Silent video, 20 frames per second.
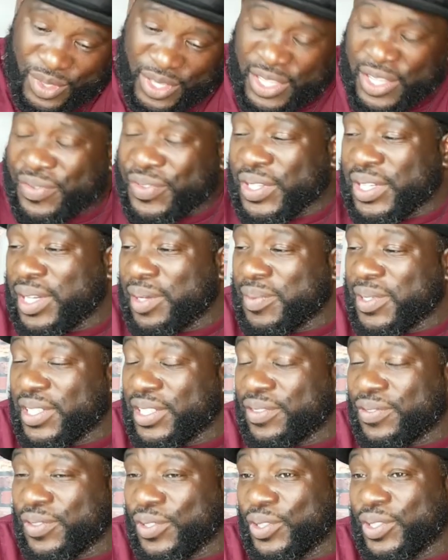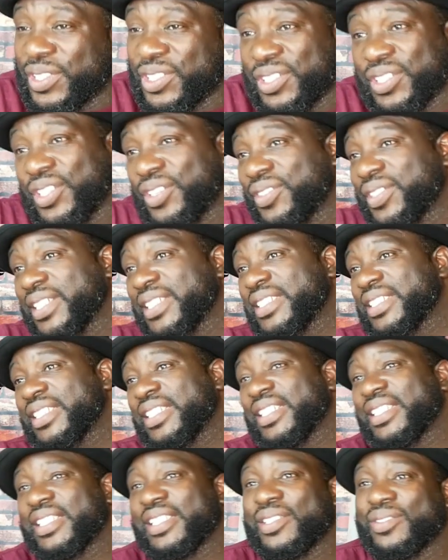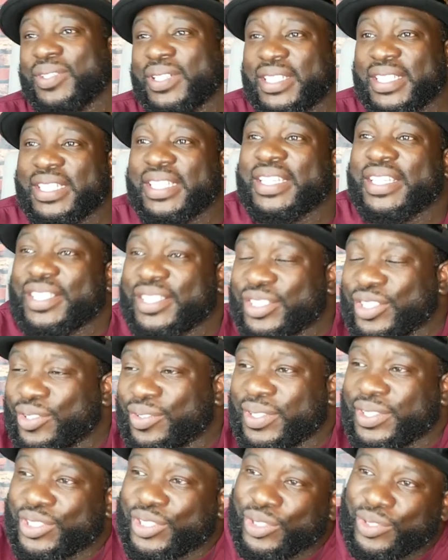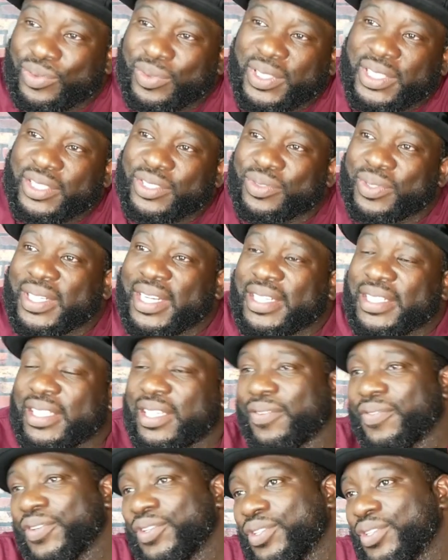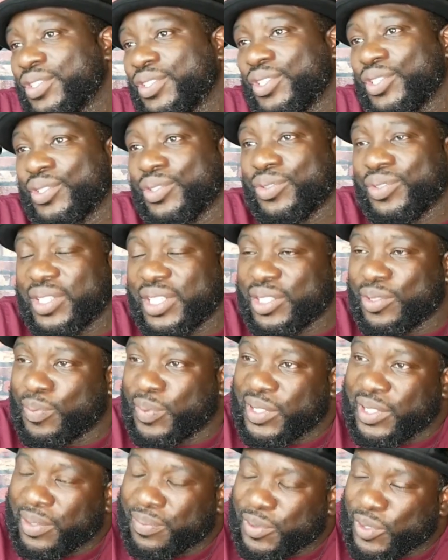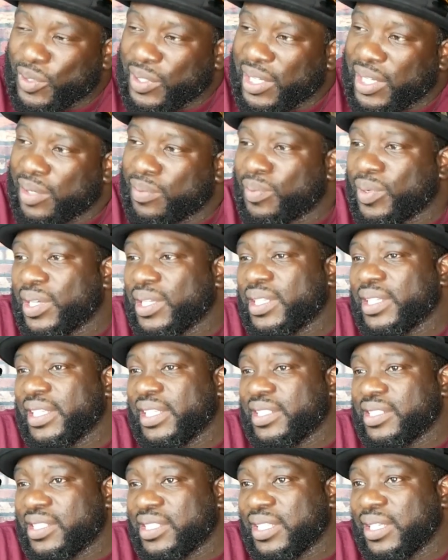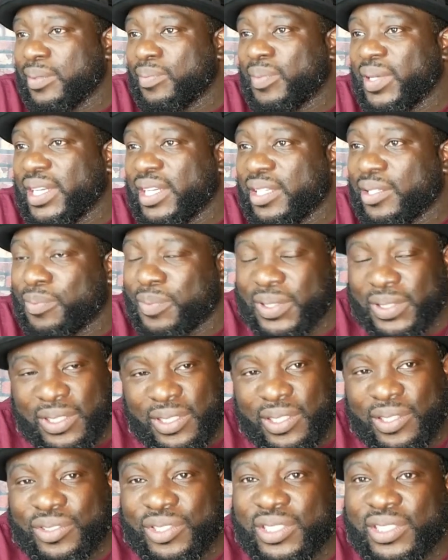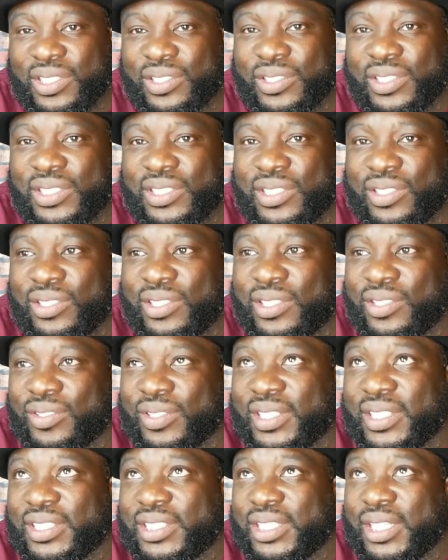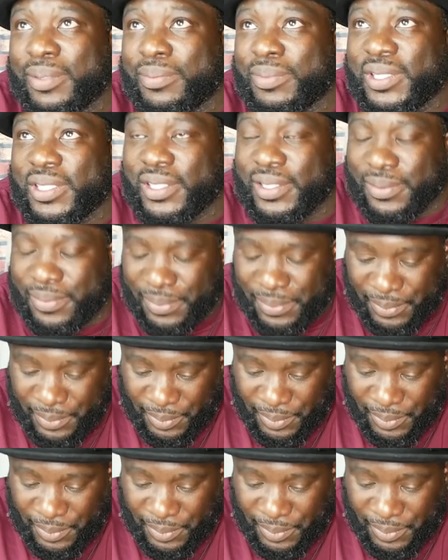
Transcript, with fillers: if you come here to Florida, you're gonna get sun anyway. So in 2 weeks, what I need for you to do is put up your umbrella and sunbathe. Put the lotion on you so you don't get chafed up.